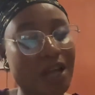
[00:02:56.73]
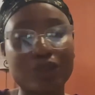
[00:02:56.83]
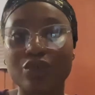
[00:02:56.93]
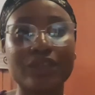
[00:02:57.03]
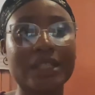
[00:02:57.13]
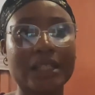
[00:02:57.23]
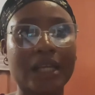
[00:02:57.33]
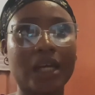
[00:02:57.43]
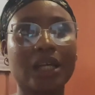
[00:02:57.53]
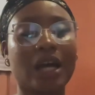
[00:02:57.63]
during the
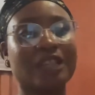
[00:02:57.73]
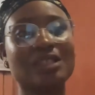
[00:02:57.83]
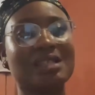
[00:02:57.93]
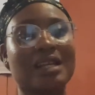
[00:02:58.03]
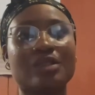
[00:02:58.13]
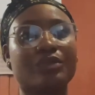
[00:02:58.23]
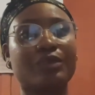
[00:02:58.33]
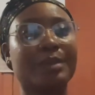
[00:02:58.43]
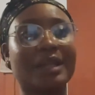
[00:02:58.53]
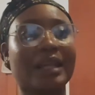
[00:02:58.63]
day, I just said to
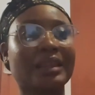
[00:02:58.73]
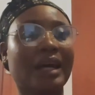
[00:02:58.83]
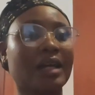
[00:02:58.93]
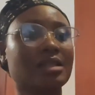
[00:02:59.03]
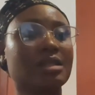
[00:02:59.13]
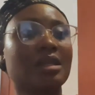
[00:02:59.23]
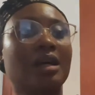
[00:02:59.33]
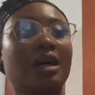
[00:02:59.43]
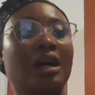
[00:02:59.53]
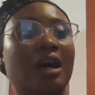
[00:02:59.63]
film it at night.
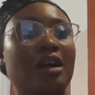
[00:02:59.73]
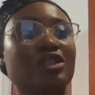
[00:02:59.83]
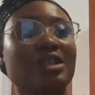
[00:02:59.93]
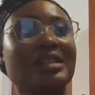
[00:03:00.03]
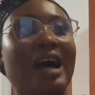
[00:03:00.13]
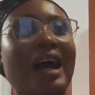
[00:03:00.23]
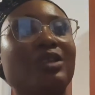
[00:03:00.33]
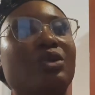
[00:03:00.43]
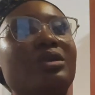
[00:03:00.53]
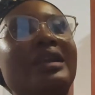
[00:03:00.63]
Just that I
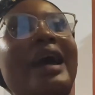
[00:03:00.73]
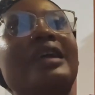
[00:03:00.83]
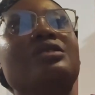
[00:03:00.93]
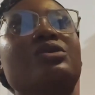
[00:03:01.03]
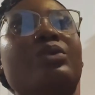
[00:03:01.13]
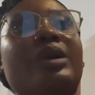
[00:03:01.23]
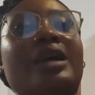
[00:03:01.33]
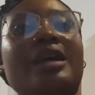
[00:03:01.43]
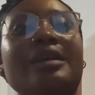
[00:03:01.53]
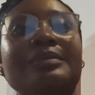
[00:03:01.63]
don't like the
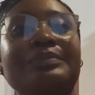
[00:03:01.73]
way